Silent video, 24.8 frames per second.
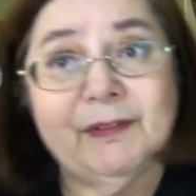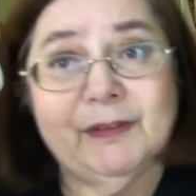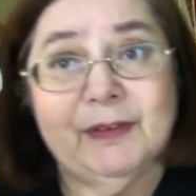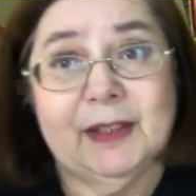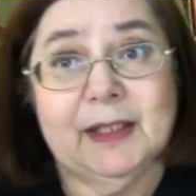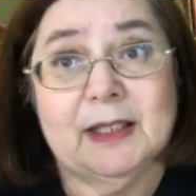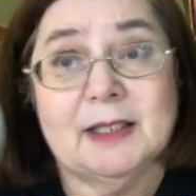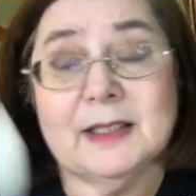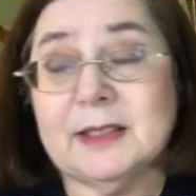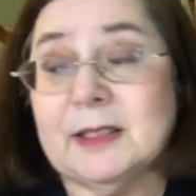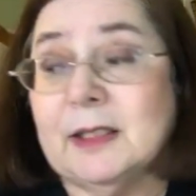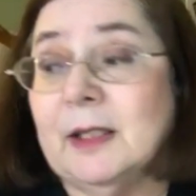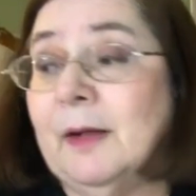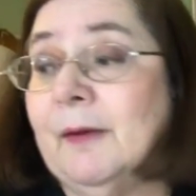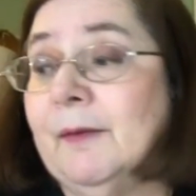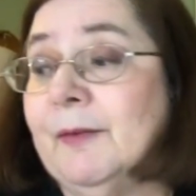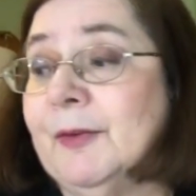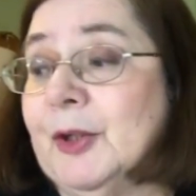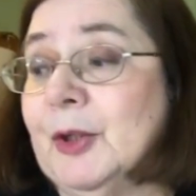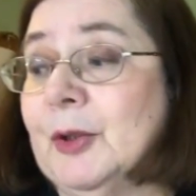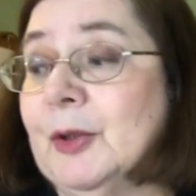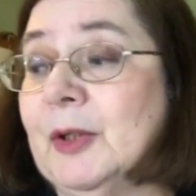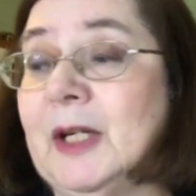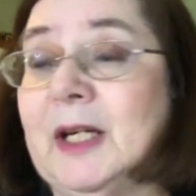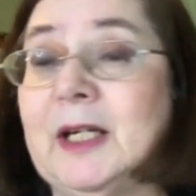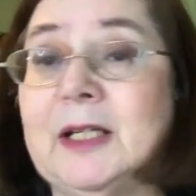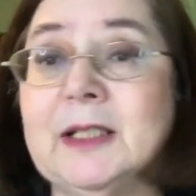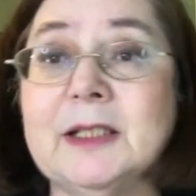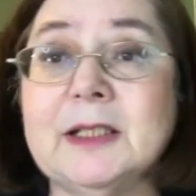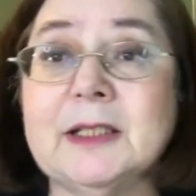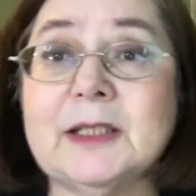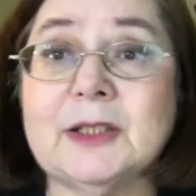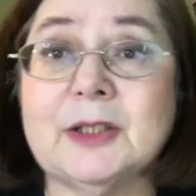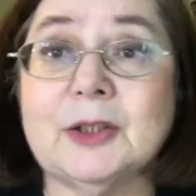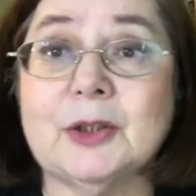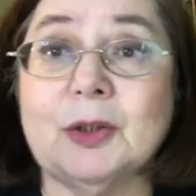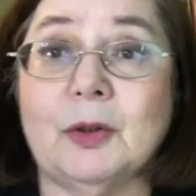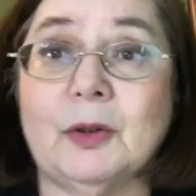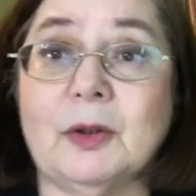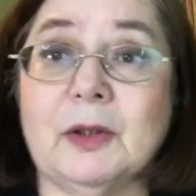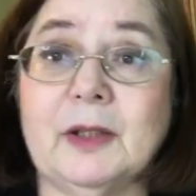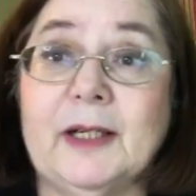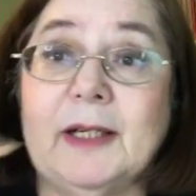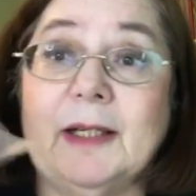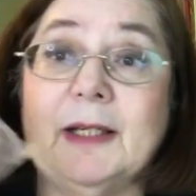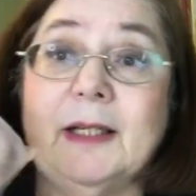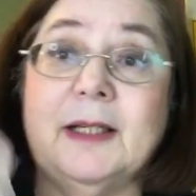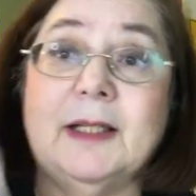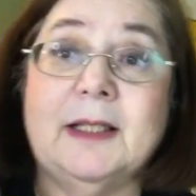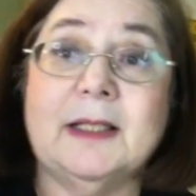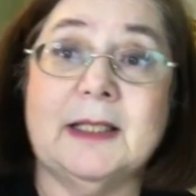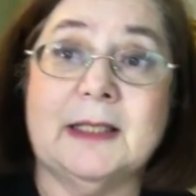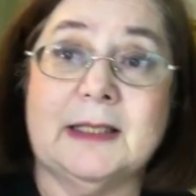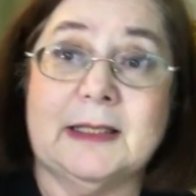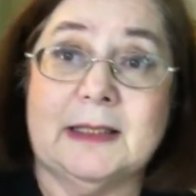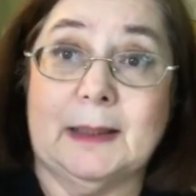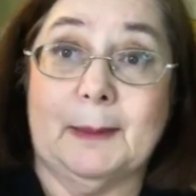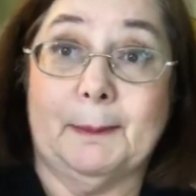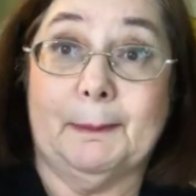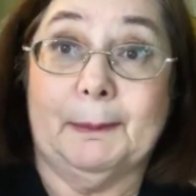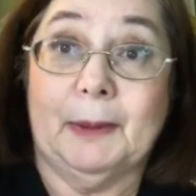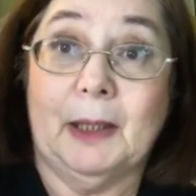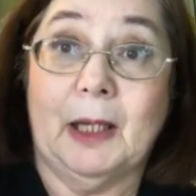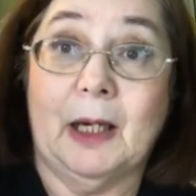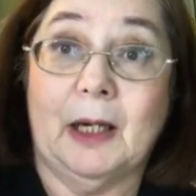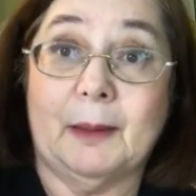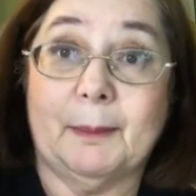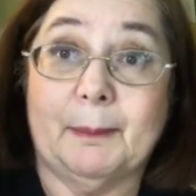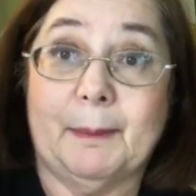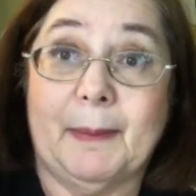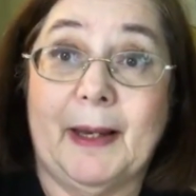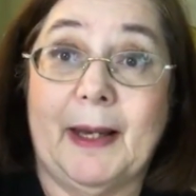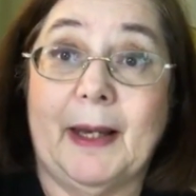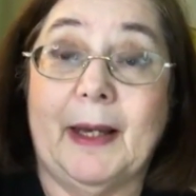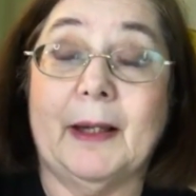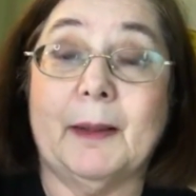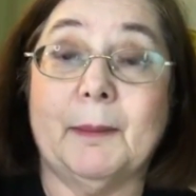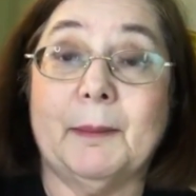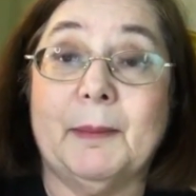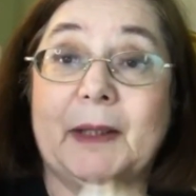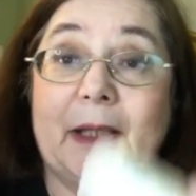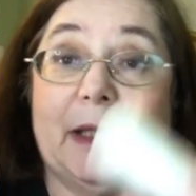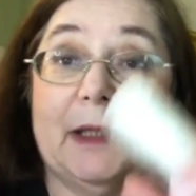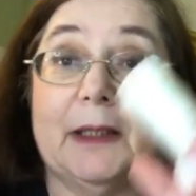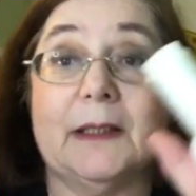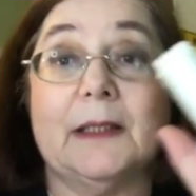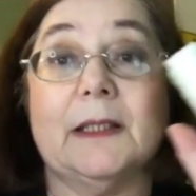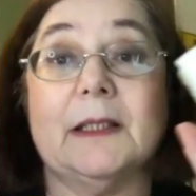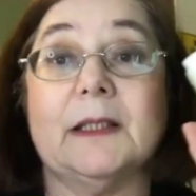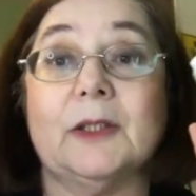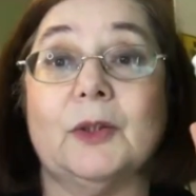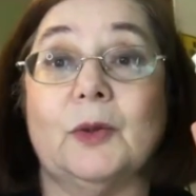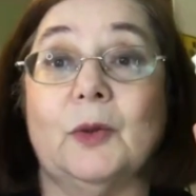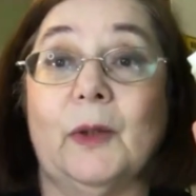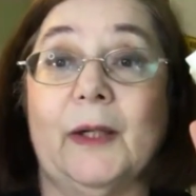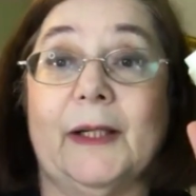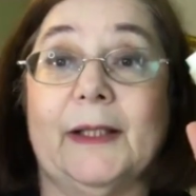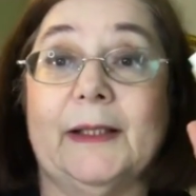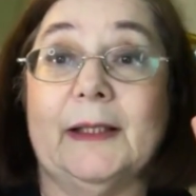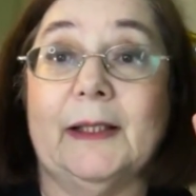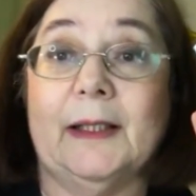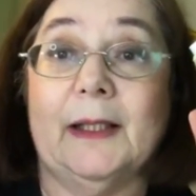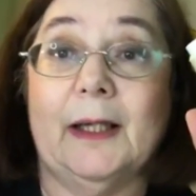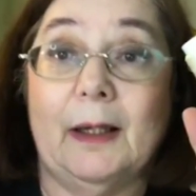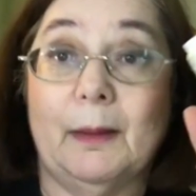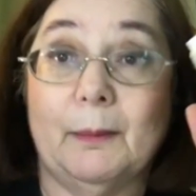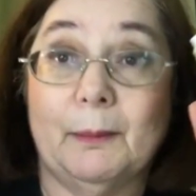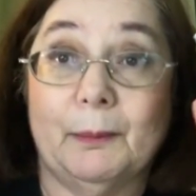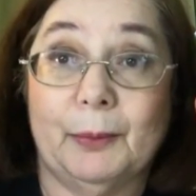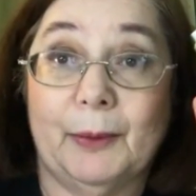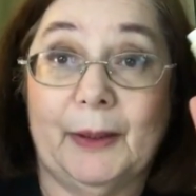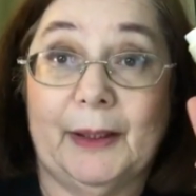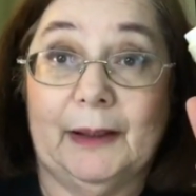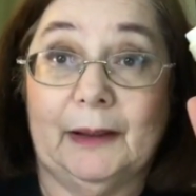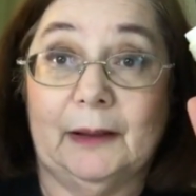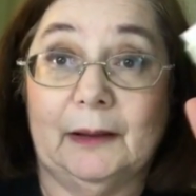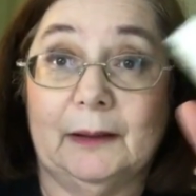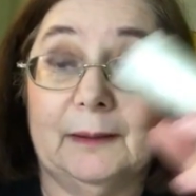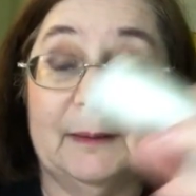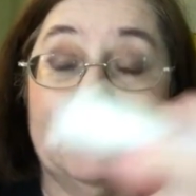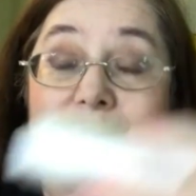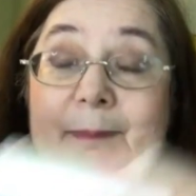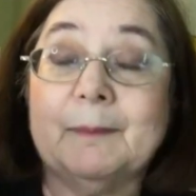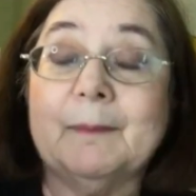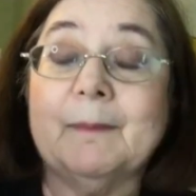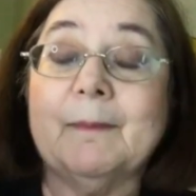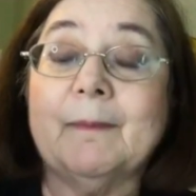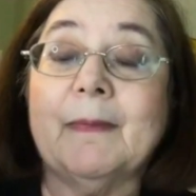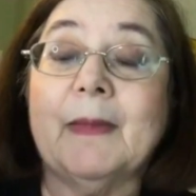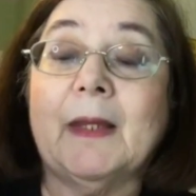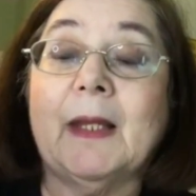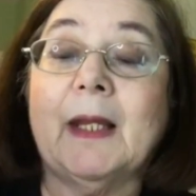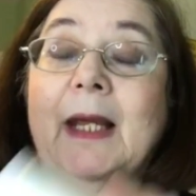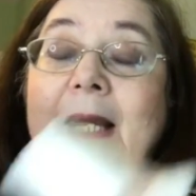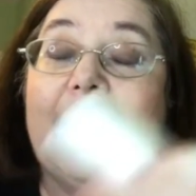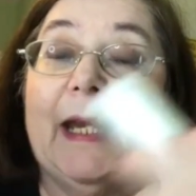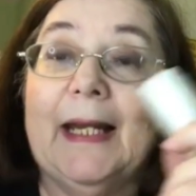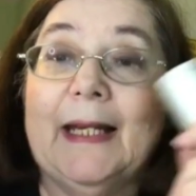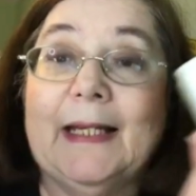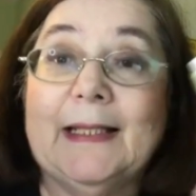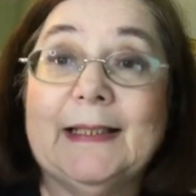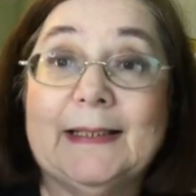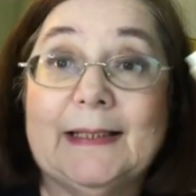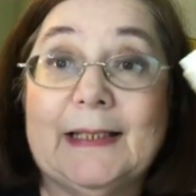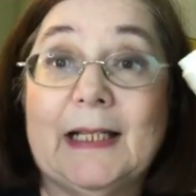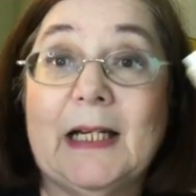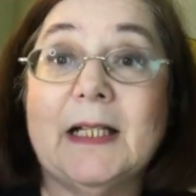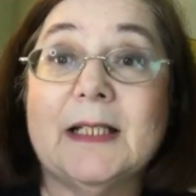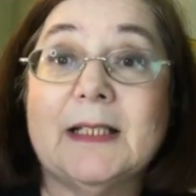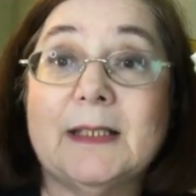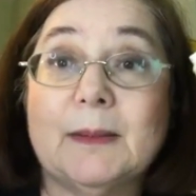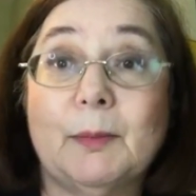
this, you need to store it in a Ziploc bag because it's going to get brittle. It does